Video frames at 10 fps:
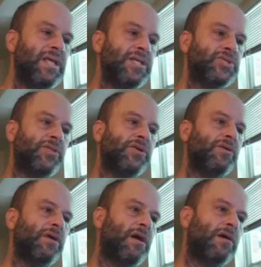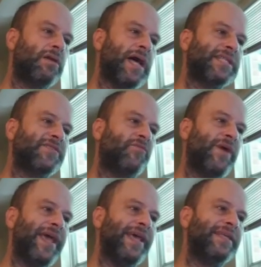so there are lots of
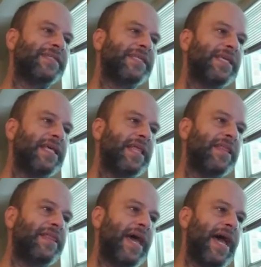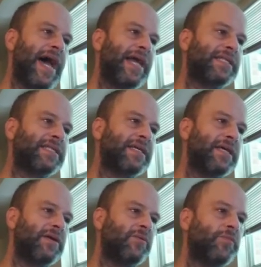ways that
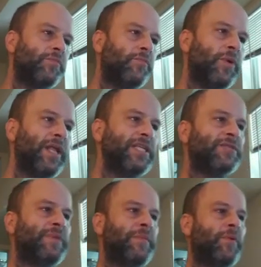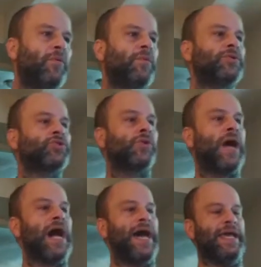religious people will
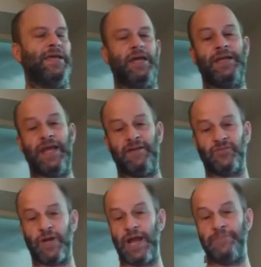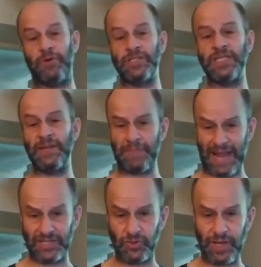try and have tried, present and
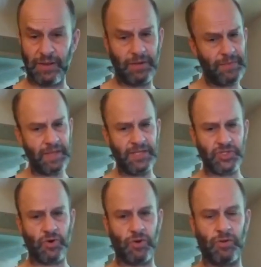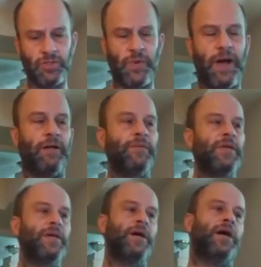past, okay, I'm going to be historical as well,
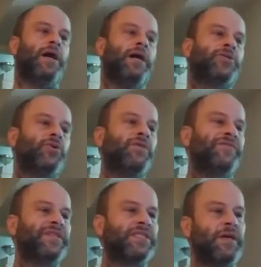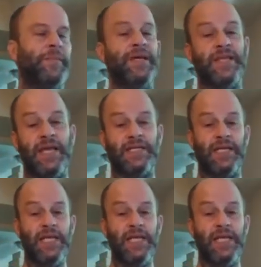uh, to convince somebody that